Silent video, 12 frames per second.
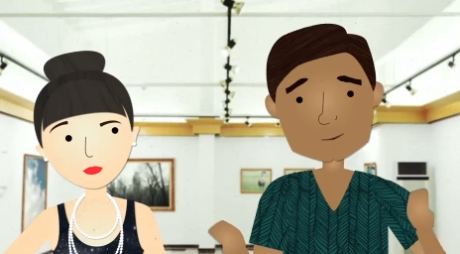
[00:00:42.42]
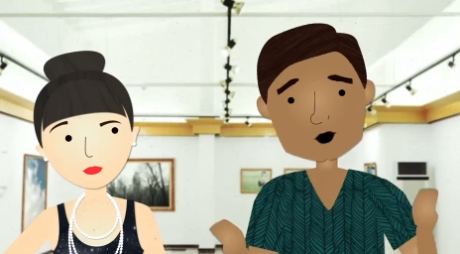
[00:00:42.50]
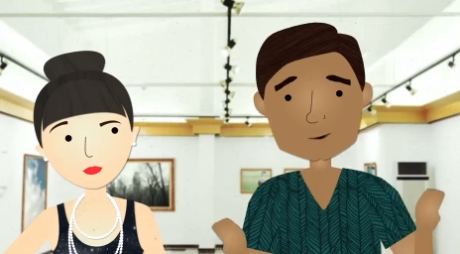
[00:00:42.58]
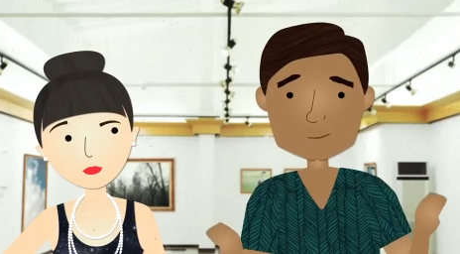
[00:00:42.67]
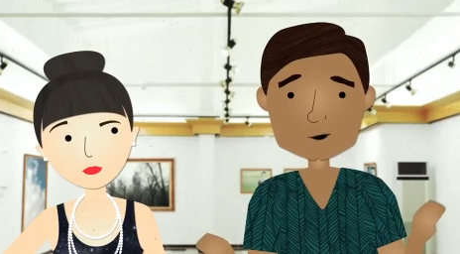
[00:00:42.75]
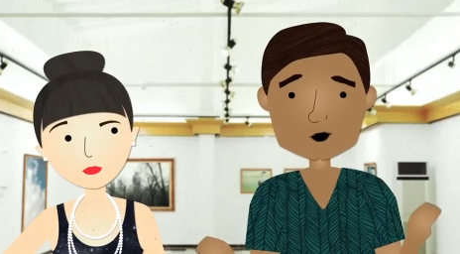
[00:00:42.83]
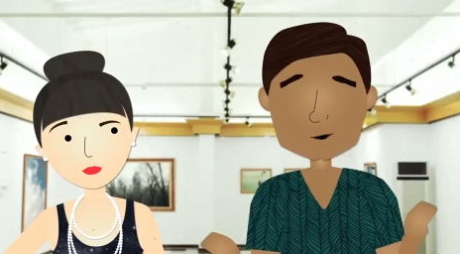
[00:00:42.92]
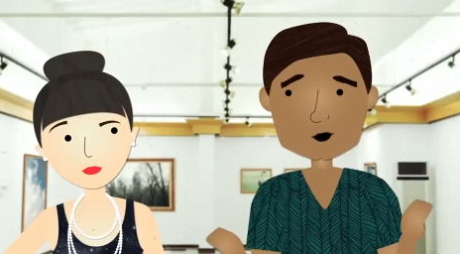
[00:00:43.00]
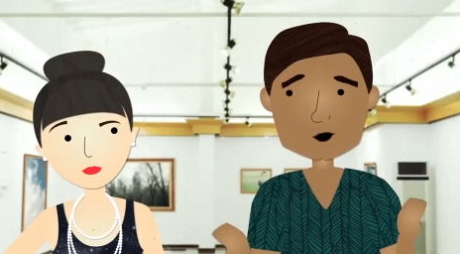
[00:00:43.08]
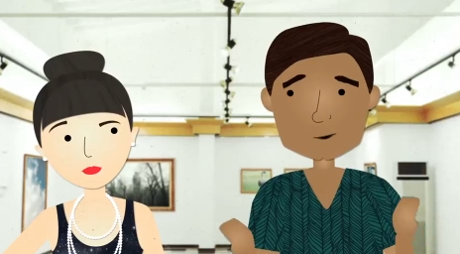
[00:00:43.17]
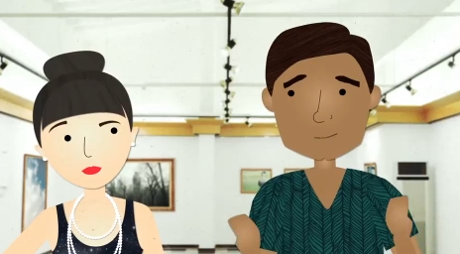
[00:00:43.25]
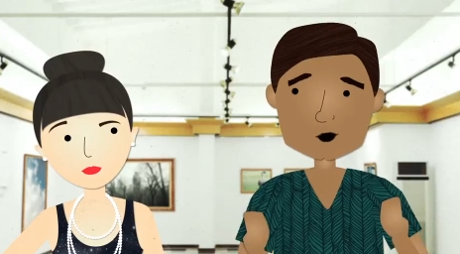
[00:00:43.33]
Speaker 1: kinds of
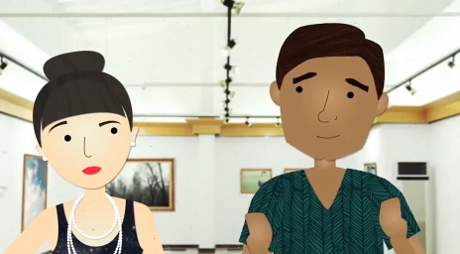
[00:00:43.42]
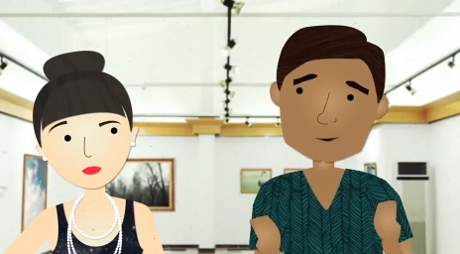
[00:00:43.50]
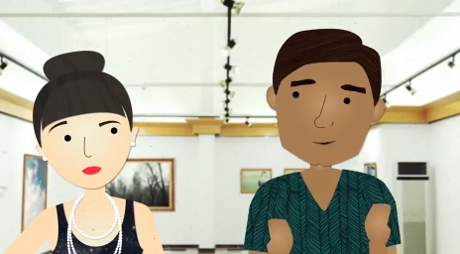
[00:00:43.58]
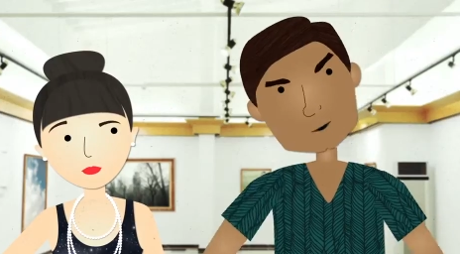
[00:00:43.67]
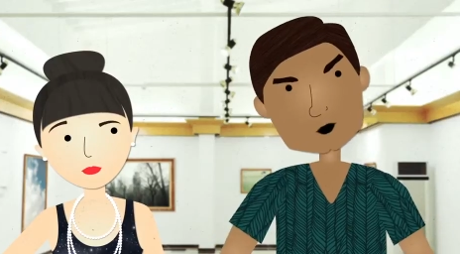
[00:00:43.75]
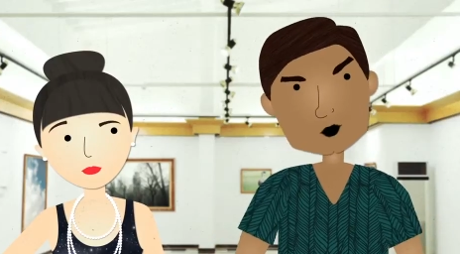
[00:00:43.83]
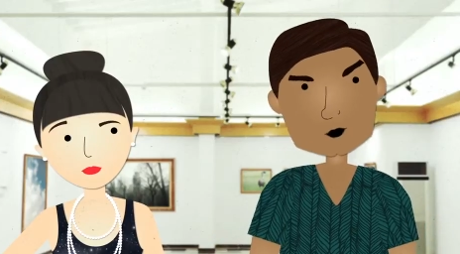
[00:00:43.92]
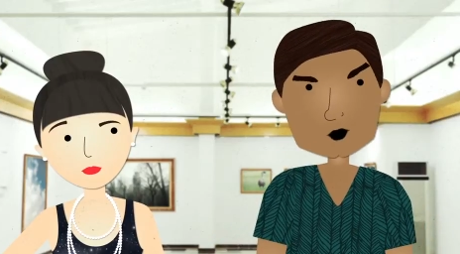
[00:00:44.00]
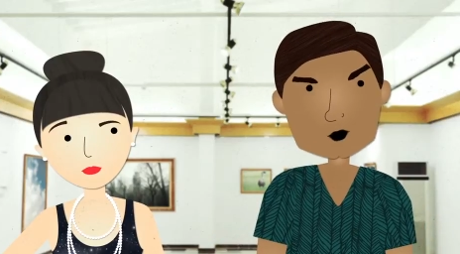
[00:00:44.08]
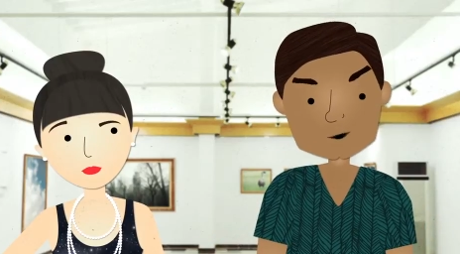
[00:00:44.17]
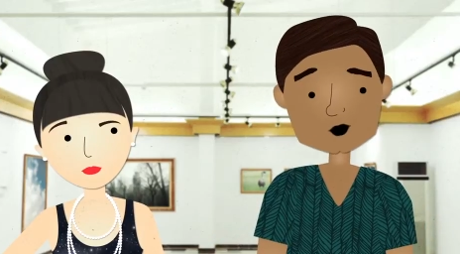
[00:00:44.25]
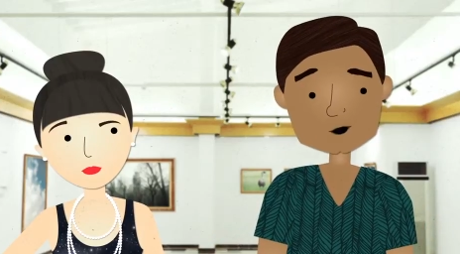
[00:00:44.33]
programs are crazy
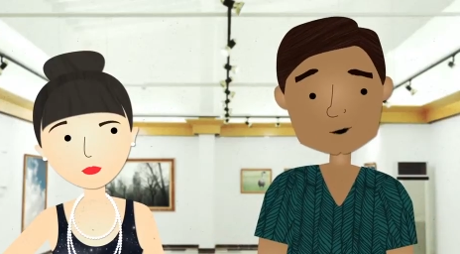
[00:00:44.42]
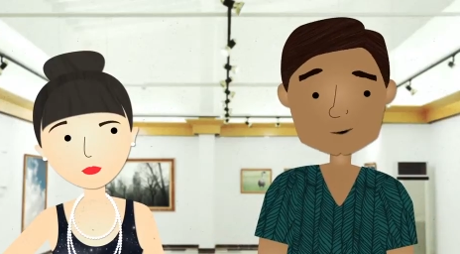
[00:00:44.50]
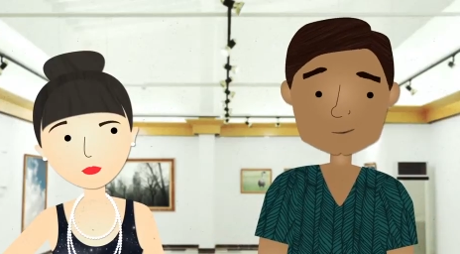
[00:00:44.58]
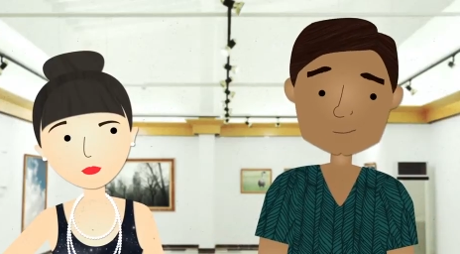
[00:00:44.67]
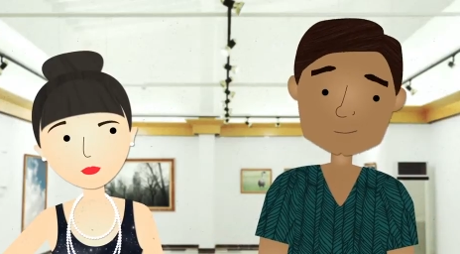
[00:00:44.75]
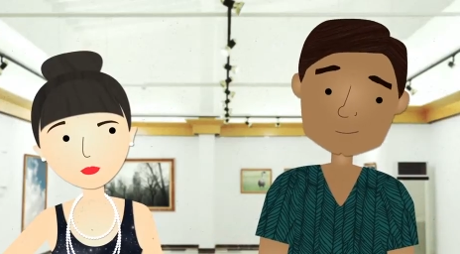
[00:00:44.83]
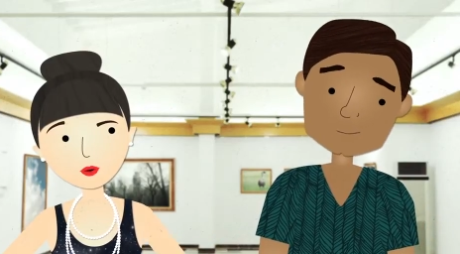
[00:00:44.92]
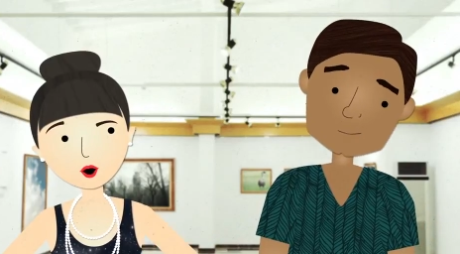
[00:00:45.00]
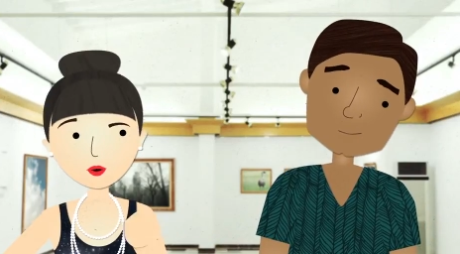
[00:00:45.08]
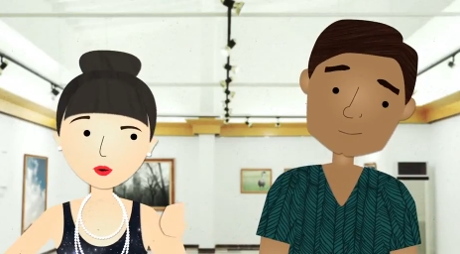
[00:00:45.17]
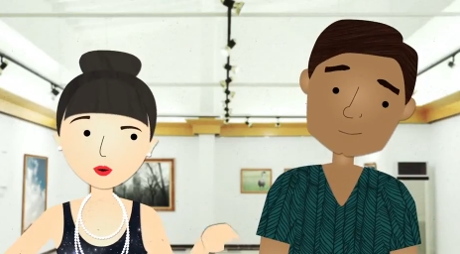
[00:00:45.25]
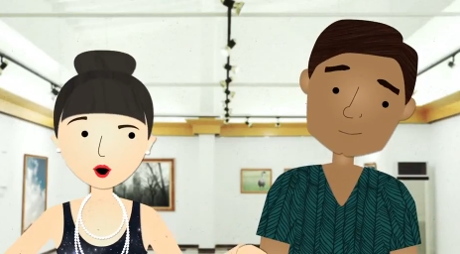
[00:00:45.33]
intimidating.
Speaker 2: But if
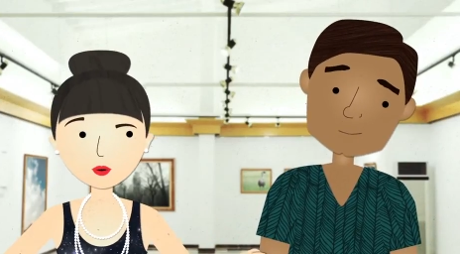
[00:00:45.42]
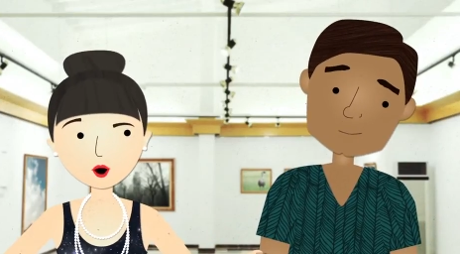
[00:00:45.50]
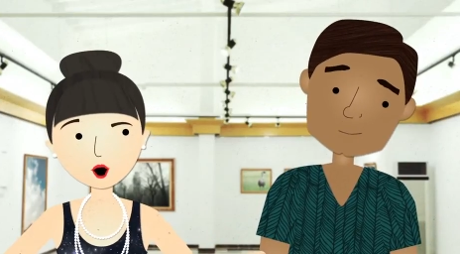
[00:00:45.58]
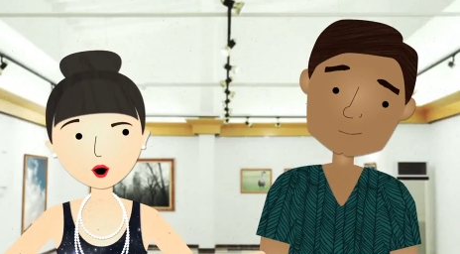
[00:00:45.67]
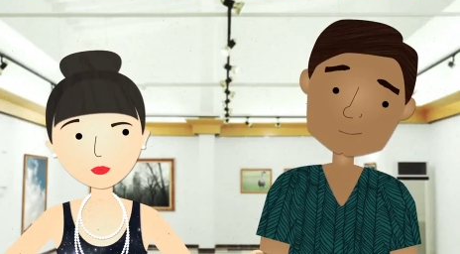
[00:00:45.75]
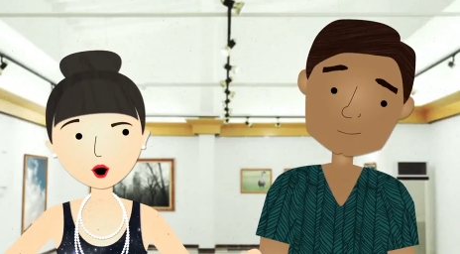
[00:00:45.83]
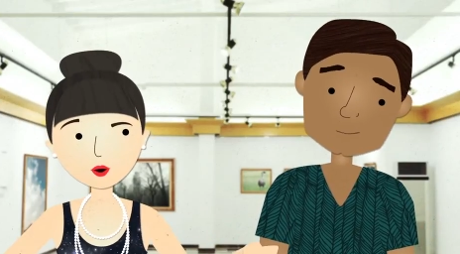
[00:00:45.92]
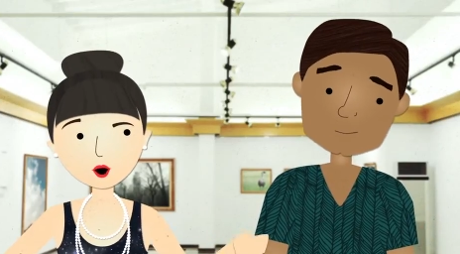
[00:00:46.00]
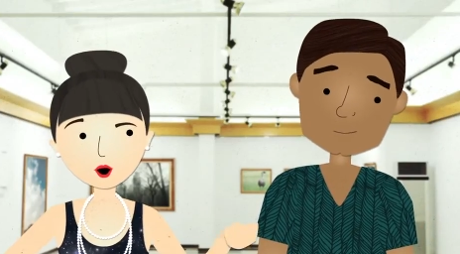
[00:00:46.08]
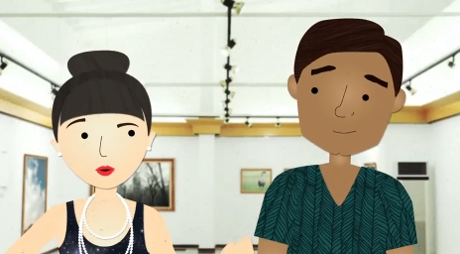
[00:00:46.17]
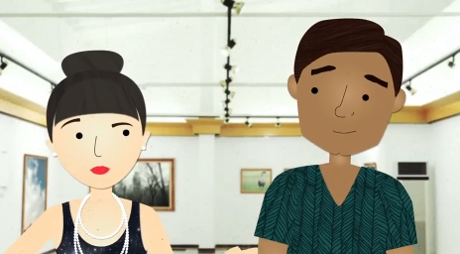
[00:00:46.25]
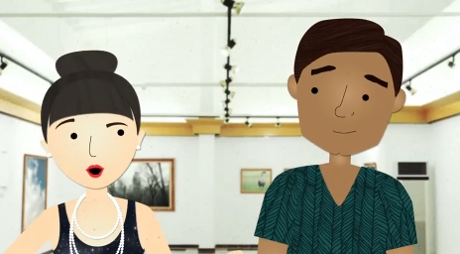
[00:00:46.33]
they can turn your ordinary
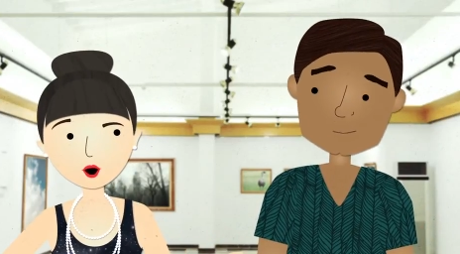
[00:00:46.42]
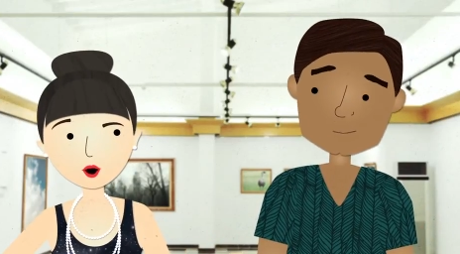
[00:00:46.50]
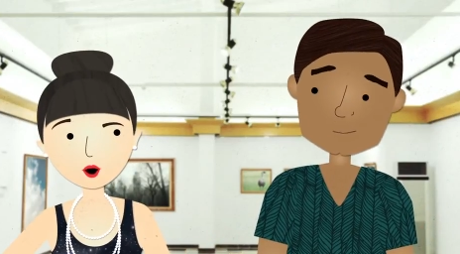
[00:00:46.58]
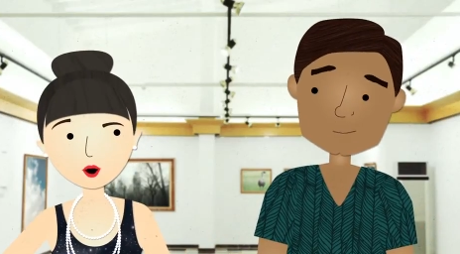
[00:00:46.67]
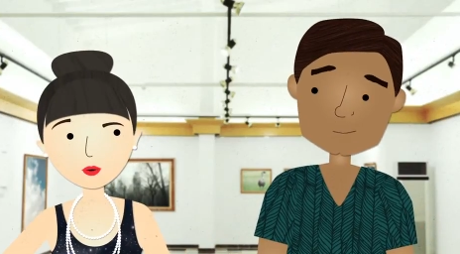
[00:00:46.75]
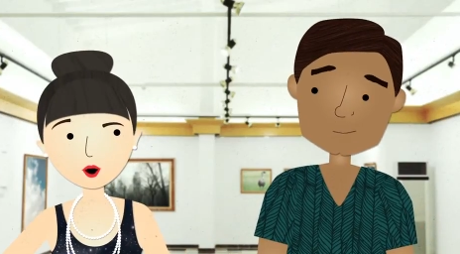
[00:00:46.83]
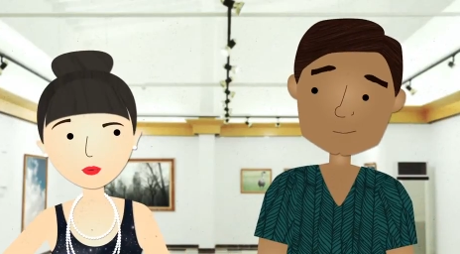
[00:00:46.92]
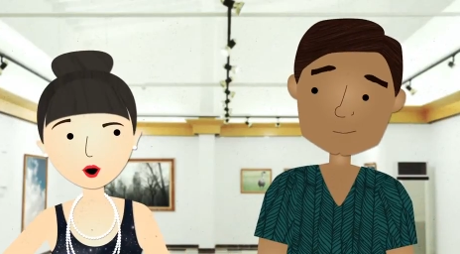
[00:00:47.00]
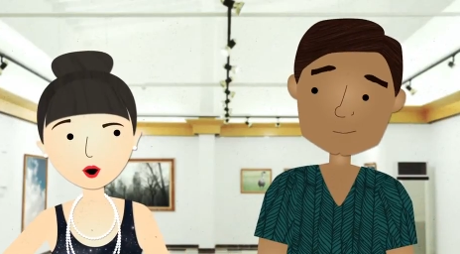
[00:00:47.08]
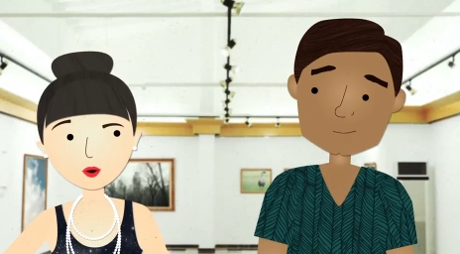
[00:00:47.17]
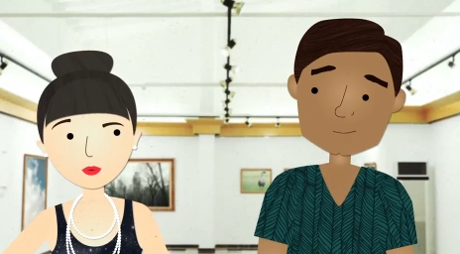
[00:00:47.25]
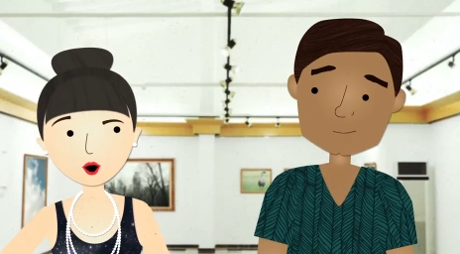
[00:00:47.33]
photos into something
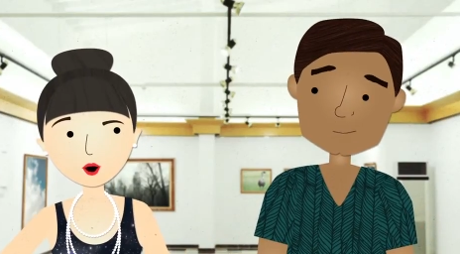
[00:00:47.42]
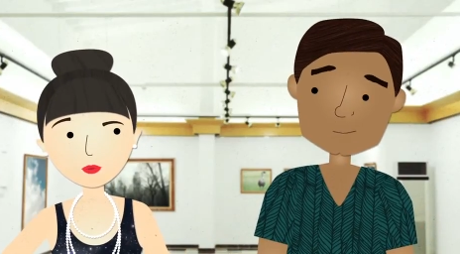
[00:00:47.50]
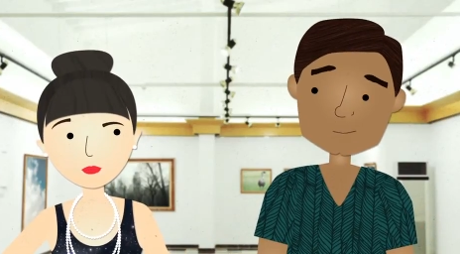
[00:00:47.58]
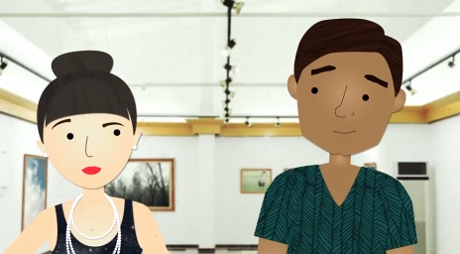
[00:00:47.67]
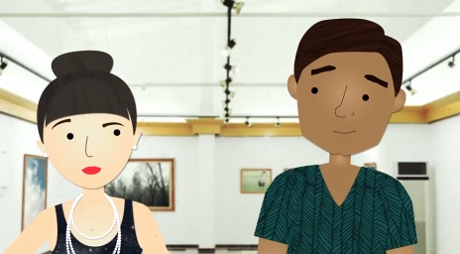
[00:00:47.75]
like this,